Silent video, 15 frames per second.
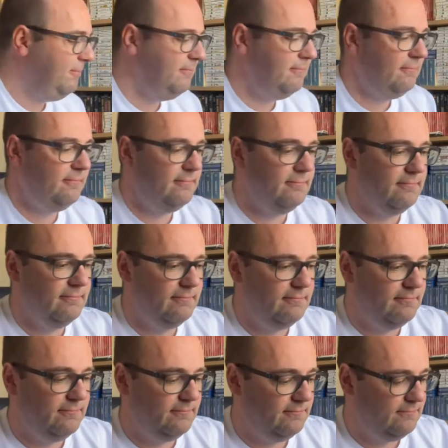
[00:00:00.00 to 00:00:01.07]

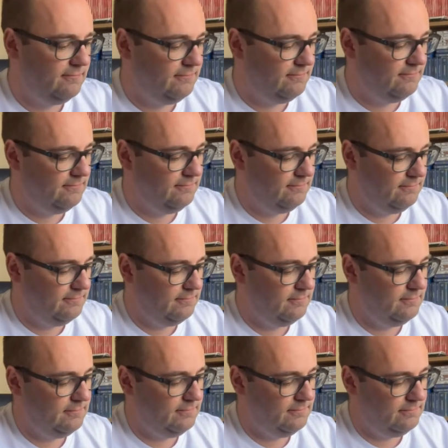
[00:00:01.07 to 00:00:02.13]

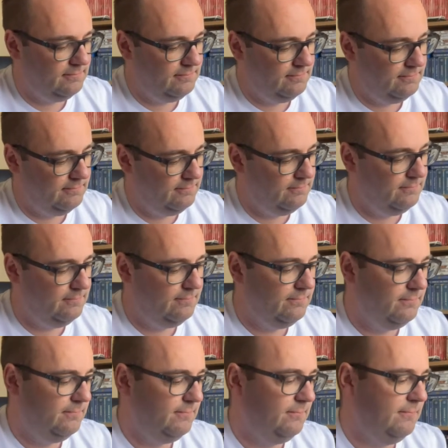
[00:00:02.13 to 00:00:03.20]

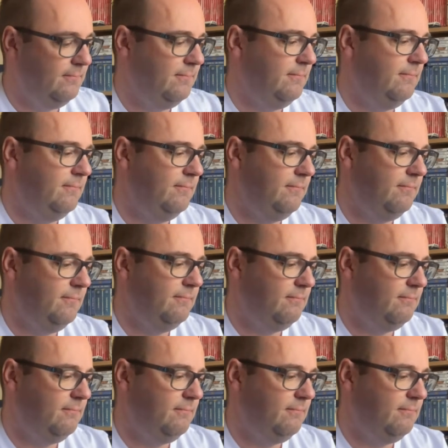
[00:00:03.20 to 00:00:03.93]
[no speech]